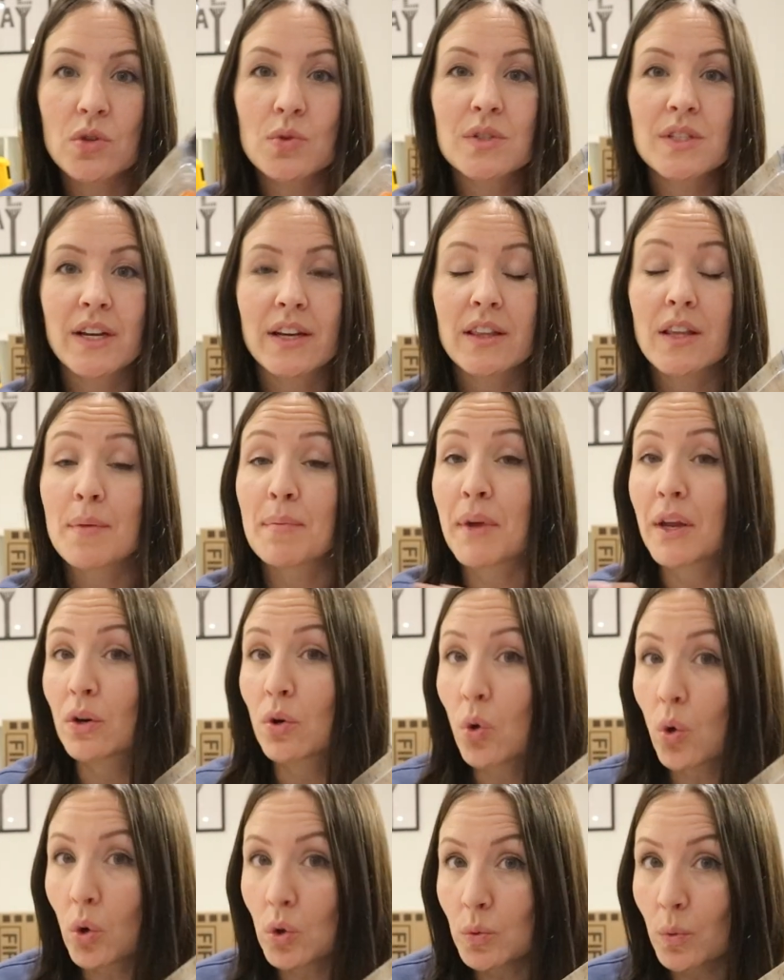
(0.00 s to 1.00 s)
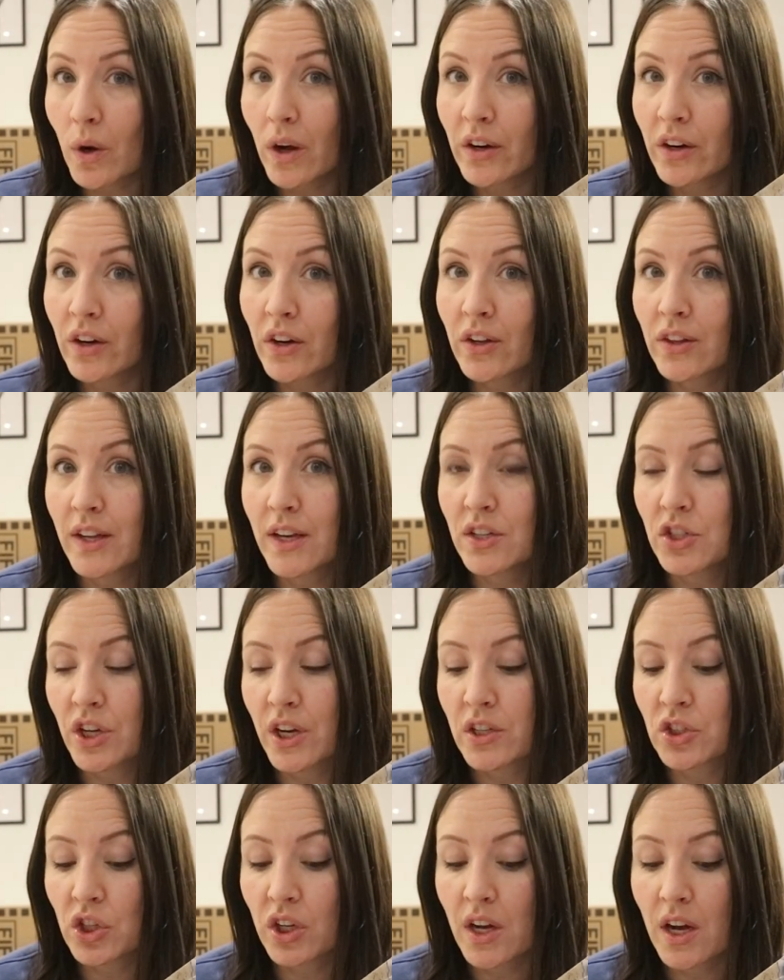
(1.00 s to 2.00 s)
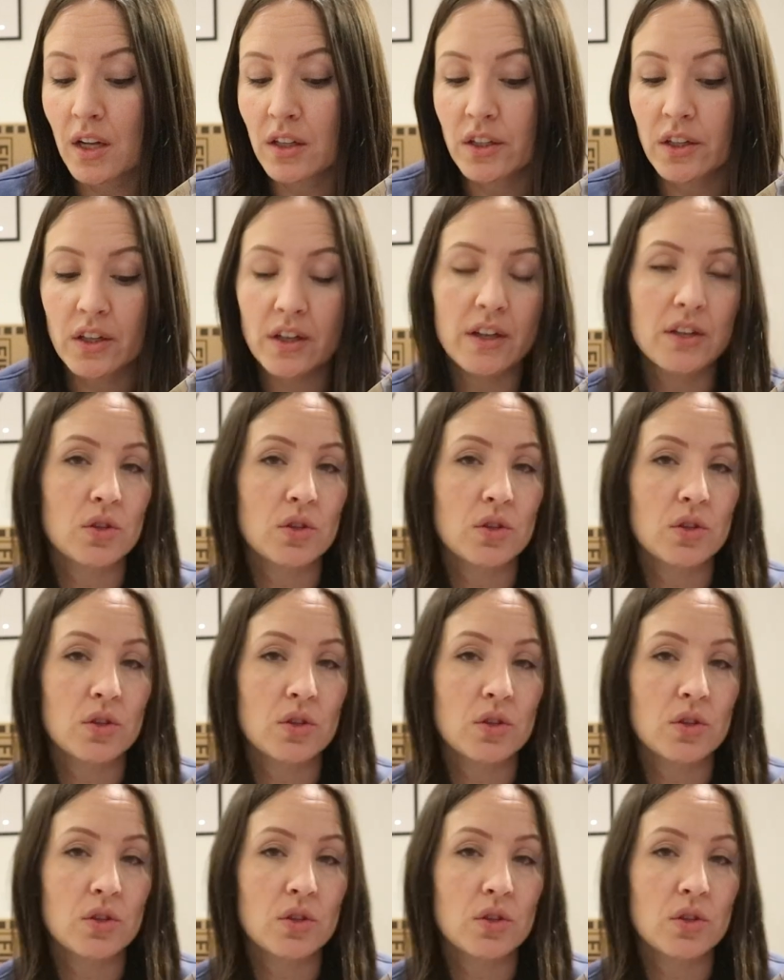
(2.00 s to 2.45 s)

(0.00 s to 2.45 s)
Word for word: You stick them in cold water, they change a color,